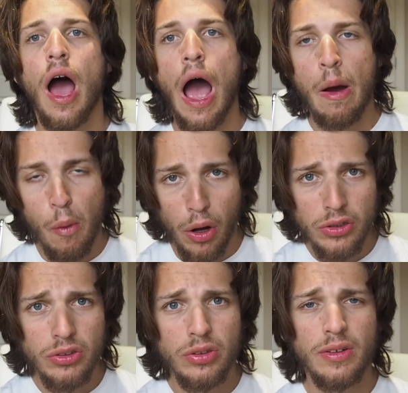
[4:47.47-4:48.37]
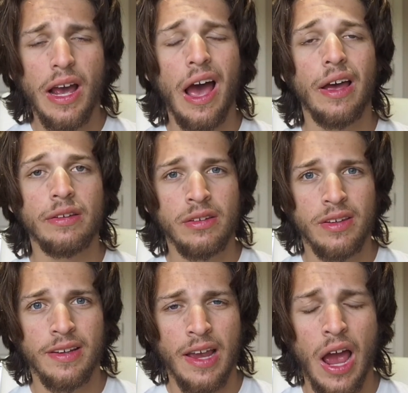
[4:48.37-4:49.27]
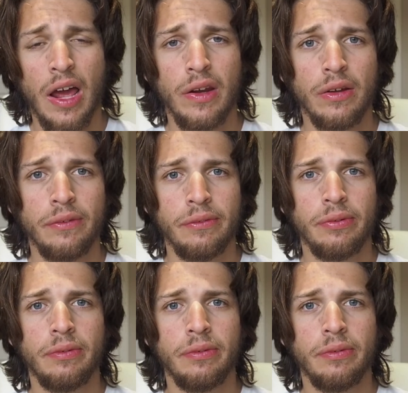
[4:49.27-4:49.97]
I want you guys to kind of